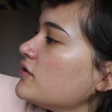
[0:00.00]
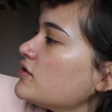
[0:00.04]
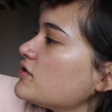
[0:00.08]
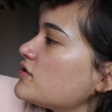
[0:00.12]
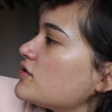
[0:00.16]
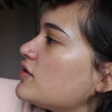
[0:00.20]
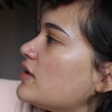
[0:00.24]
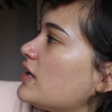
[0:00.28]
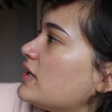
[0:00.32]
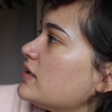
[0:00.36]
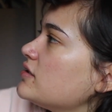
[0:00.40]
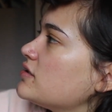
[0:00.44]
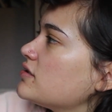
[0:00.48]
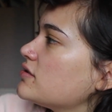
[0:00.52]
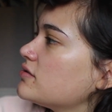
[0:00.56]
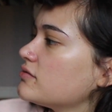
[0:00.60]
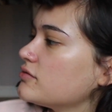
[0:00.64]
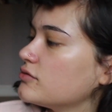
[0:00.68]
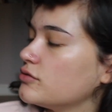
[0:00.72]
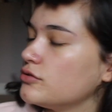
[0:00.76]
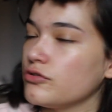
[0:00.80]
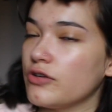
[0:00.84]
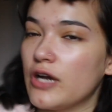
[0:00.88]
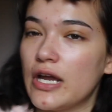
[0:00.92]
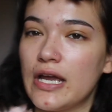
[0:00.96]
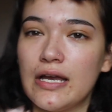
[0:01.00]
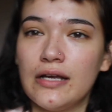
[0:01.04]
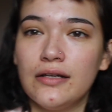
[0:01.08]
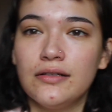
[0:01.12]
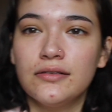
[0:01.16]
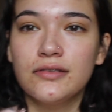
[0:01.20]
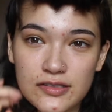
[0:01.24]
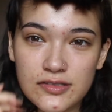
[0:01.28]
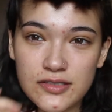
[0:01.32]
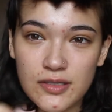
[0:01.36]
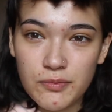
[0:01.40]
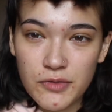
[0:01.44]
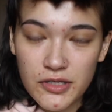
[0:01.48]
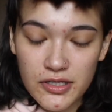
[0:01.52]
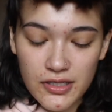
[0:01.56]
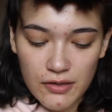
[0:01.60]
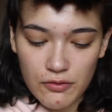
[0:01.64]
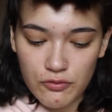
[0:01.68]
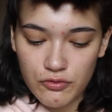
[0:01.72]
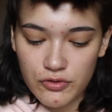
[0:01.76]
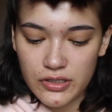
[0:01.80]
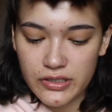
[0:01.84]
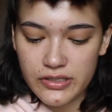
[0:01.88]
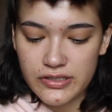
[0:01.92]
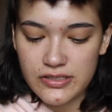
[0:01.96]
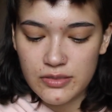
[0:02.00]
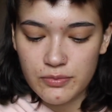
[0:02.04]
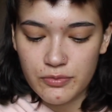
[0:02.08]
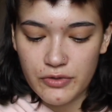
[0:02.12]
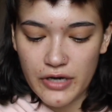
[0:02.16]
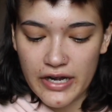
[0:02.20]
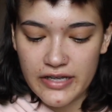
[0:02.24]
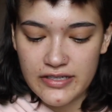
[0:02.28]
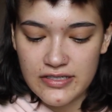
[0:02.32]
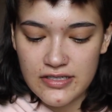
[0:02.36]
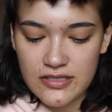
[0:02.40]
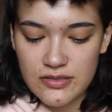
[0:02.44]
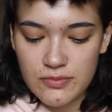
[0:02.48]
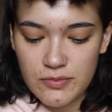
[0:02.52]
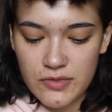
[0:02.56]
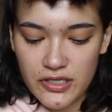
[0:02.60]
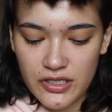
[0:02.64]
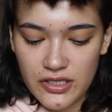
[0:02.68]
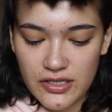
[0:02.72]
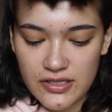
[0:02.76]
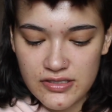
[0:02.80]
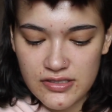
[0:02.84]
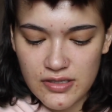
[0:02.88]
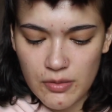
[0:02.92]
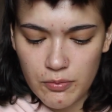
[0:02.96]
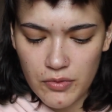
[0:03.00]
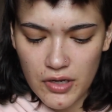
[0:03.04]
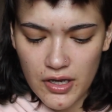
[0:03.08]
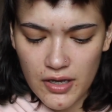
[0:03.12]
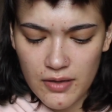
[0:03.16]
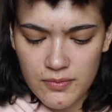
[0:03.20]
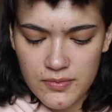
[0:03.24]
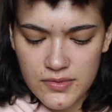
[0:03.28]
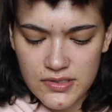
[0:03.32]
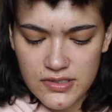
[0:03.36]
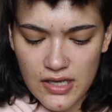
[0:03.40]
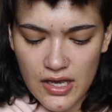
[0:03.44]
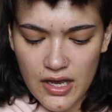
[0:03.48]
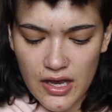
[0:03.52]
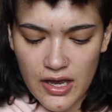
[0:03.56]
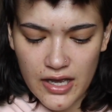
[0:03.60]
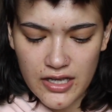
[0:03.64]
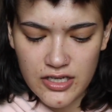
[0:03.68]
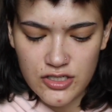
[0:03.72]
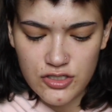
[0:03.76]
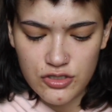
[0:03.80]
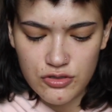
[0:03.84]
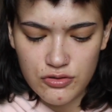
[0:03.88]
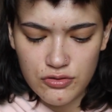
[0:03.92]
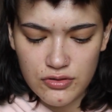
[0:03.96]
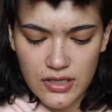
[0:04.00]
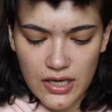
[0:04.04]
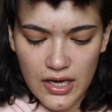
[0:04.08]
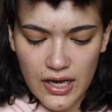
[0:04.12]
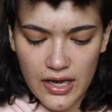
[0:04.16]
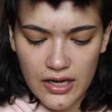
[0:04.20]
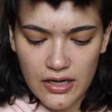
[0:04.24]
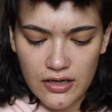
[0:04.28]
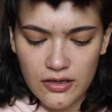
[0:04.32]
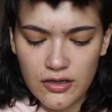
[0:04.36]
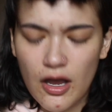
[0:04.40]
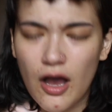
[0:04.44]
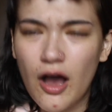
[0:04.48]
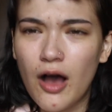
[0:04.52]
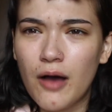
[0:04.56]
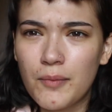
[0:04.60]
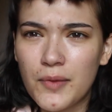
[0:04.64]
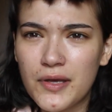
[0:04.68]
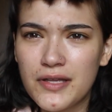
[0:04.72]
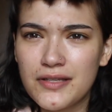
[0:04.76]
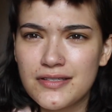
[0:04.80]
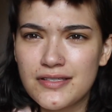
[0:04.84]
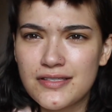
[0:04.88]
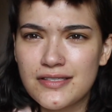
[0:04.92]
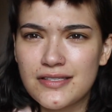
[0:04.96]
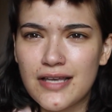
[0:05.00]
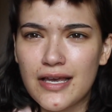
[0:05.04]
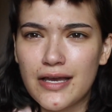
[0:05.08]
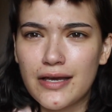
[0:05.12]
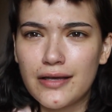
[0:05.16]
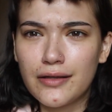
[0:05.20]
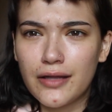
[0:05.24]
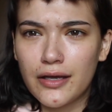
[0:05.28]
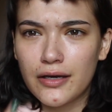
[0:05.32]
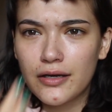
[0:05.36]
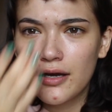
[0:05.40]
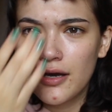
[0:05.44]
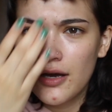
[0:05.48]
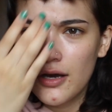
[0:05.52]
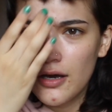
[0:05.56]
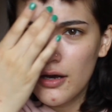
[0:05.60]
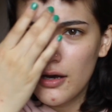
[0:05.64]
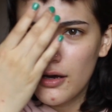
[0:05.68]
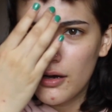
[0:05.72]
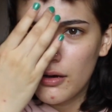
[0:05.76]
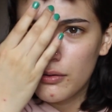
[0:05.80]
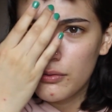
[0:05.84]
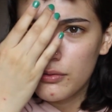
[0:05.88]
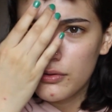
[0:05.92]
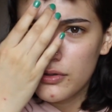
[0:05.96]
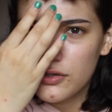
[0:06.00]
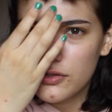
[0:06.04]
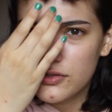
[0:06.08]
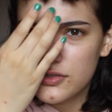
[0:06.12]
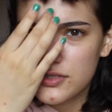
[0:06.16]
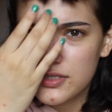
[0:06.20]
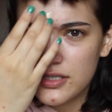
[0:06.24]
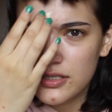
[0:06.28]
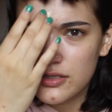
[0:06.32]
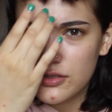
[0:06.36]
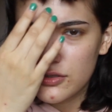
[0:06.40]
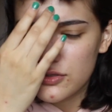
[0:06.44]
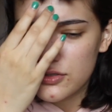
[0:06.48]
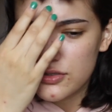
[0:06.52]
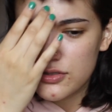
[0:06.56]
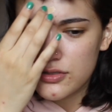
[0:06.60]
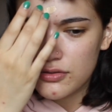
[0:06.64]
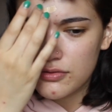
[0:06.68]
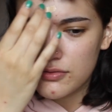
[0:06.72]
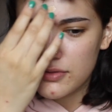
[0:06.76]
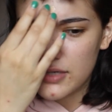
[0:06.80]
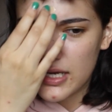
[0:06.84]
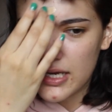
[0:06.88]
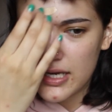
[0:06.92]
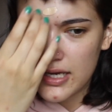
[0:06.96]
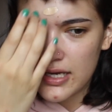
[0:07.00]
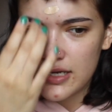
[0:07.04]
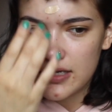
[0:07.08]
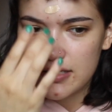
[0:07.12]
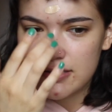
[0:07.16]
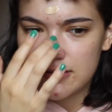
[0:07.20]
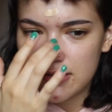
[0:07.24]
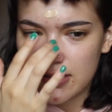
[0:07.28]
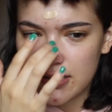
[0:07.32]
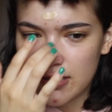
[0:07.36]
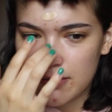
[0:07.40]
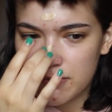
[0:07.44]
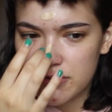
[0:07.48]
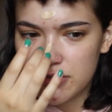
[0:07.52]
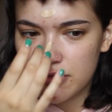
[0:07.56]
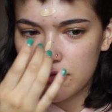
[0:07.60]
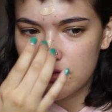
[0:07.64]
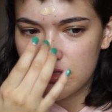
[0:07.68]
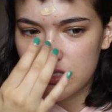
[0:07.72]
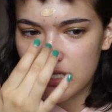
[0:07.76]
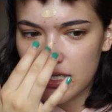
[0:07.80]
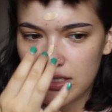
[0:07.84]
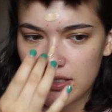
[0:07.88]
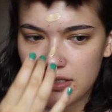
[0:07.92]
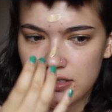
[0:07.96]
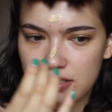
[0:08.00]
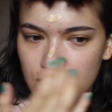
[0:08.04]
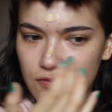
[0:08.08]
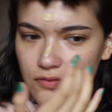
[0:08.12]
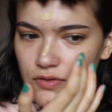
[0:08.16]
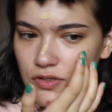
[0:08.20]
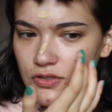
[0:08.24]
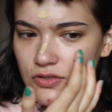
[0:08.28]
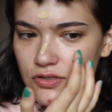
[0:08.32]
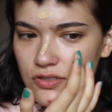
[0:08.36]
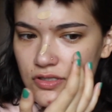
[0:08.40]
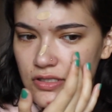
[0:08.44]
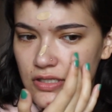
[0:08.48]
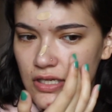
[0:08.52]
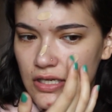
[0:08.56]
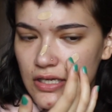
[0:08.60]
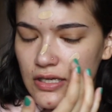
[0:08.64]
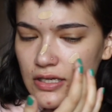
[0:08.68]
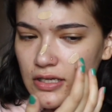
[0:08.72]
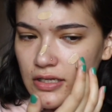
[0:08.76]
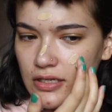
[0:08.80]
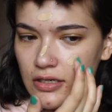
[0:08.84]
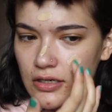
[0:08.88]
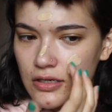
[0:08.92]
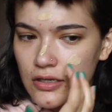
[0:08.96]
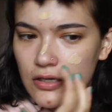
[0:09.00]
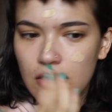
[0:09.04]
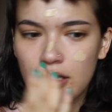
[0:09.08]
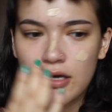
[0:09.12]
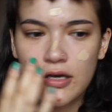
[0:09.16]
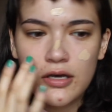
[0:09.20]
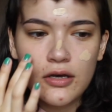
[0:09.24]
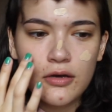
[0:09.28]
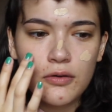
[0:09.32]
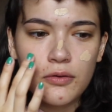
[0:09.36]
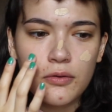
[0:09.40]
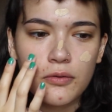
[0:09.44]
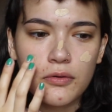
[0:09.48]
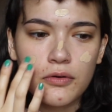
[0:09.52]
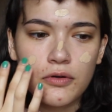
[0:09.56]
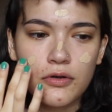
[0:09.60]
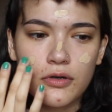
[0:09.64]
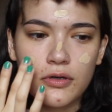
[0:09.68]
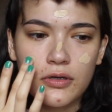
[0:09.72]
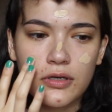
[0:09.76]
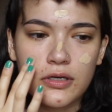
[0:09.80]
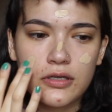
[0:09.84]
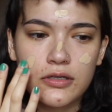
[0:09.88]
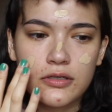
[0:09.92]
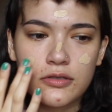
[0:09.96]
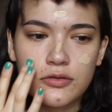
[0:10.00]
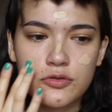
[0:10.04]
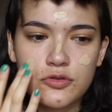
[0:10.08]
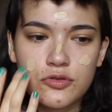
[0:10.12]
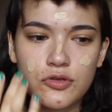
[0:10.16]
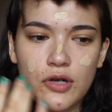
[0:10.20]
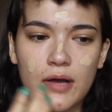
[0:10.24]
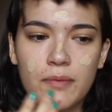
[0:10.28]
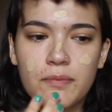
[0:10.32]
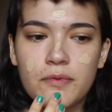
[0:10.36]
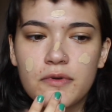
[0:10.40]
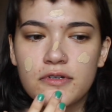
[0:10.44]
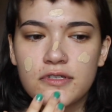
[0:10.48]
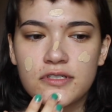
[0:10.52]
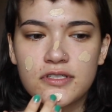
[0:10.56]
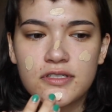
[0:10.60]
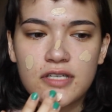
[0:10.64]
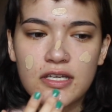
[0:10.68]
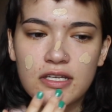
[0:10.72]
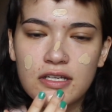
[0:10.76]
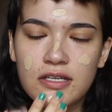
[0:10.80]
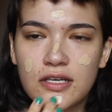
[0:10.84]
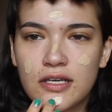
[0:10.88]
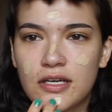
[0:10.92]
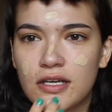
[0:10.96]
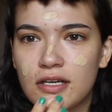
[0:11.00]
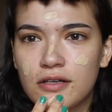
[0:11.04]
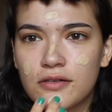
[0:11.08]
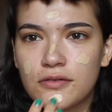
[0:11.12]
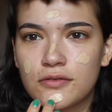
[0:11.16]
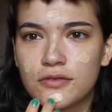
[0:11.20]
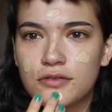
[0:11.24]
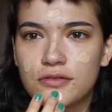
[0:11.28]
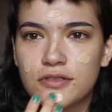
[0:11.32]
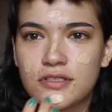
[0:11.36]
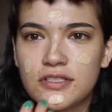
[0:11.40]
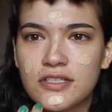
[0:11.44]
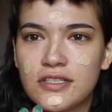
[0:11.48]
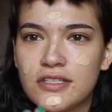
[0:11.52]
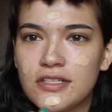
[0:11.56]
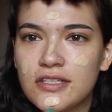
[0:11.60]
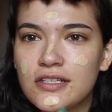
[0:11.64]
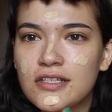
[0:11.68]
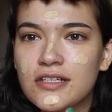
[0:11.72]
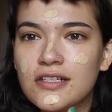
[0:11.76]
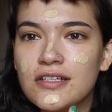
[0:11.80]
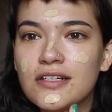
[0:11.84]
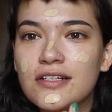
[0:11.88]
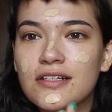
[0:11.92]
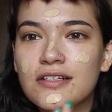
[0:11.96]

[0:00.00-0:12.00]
So that's great. Something that really surprises me is sometimes I do get comments saying like, oh, your skin looks so nice, like I'm so jealous of your skin, or you know, drop your skincare routine.